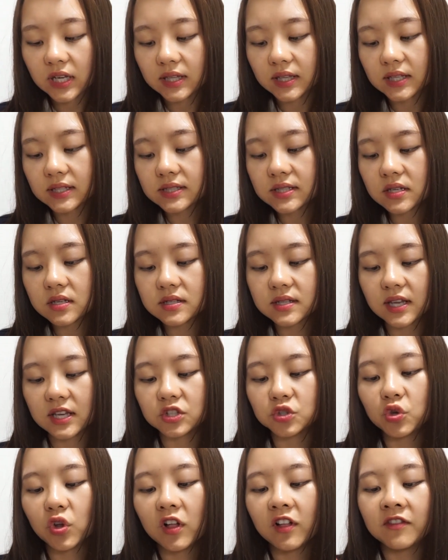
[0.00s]
This is a
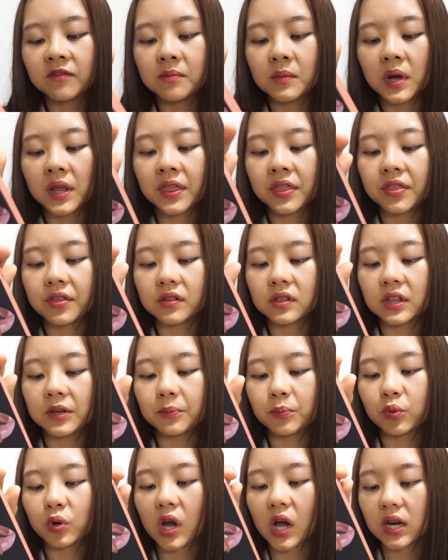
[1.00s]
12-month
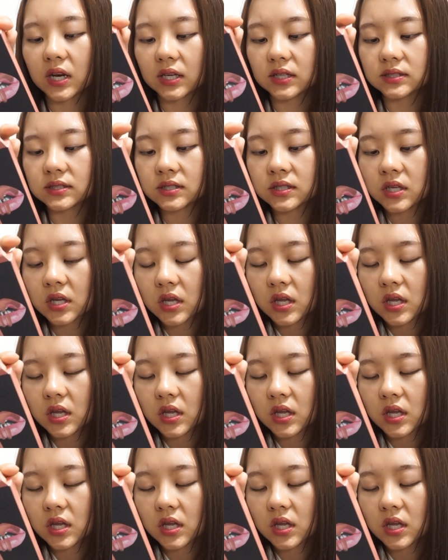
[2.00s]
lip product